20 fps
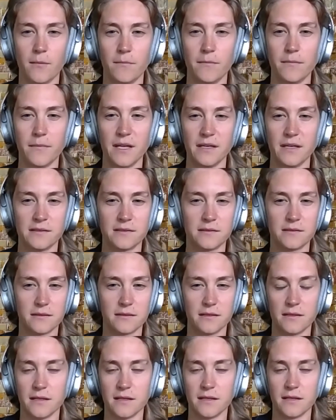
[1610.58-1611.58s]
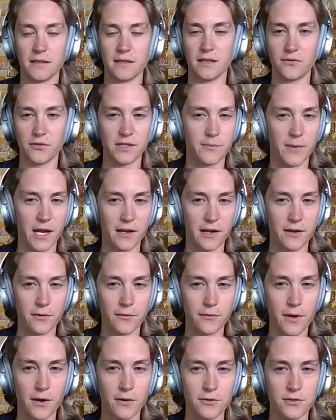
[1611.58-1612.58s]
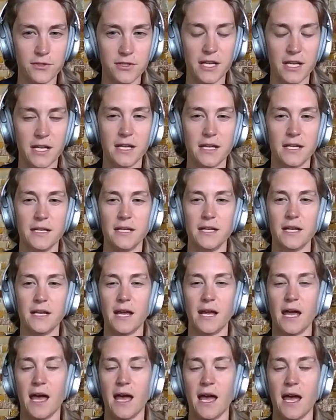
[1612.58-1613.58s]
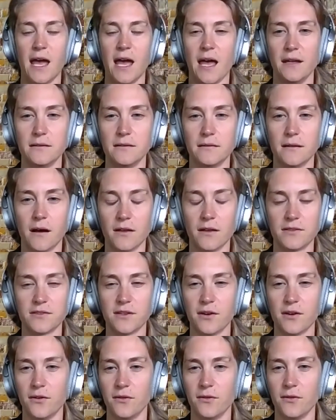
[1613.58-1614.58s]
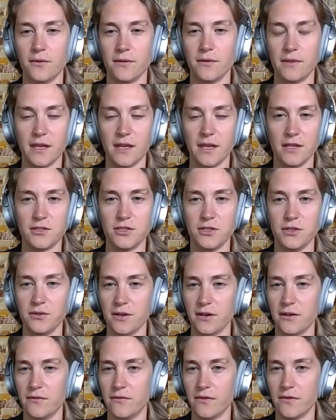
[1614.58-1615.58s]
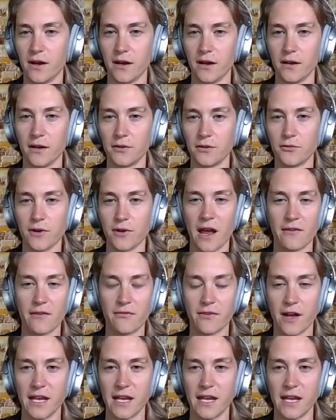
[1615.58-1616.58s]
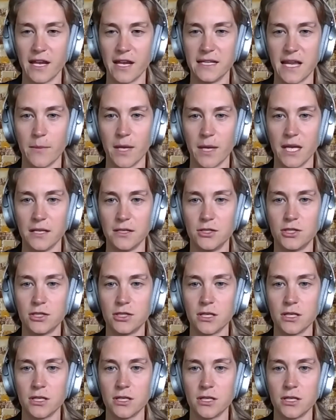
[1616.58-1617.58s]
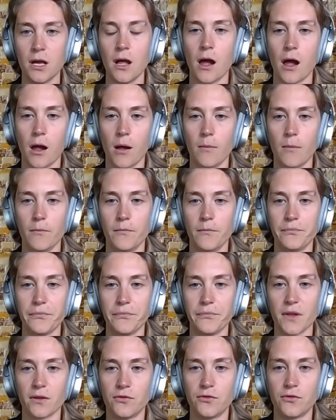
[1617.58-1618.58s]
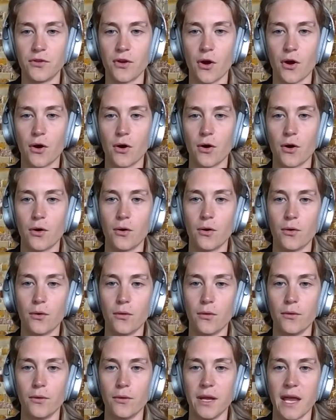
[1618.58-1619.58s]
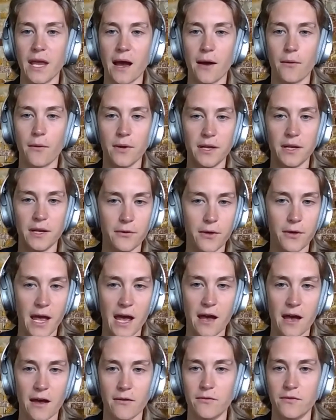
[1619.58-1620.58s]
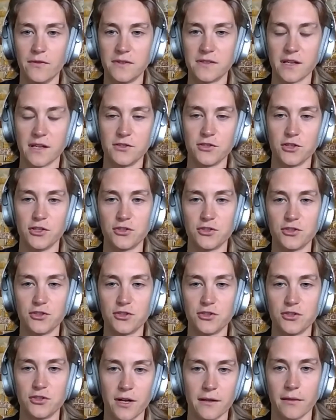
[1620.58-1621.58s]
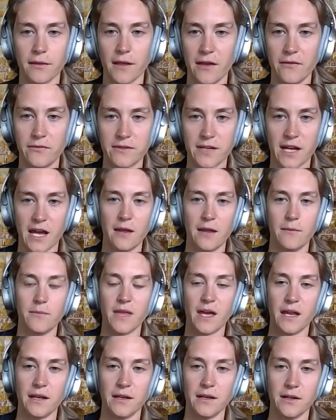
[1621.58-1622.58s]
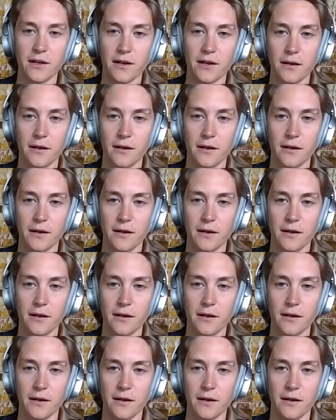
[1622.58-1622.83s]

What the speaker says: is influenced by corrosion and also the issue of graphite damage. So yeah, when you have such a short lifetime, then you're